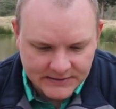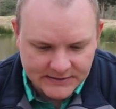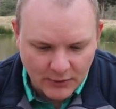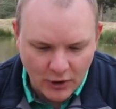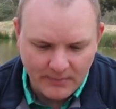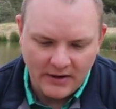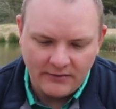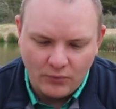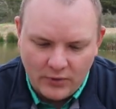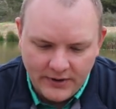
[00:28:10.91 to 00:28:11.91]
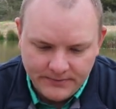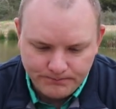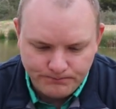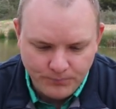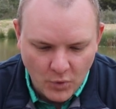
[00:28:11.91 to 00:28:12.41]
small amount of wood
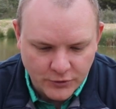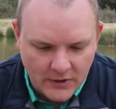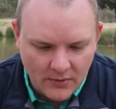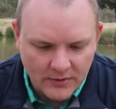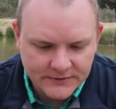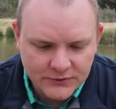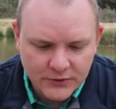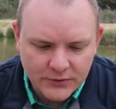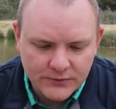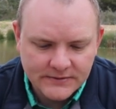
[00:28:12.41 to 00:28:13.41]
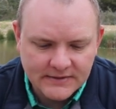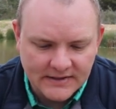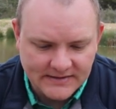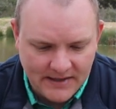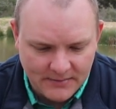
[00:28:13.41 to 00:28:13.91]
or drywall screws,
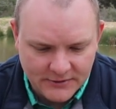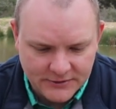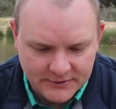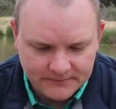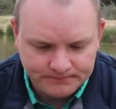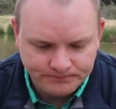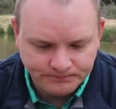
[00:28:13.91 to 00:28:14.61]
a tape measure,